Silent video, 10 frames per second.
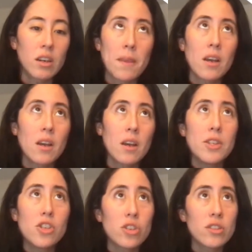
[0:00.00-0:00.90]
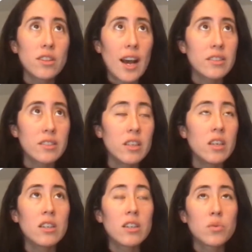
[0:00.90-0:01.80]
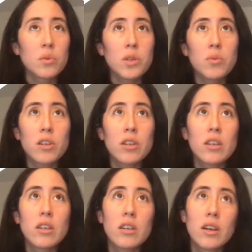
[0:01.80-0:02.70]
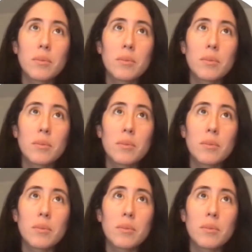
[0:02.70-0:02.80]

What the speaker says: I mean, just last year we were,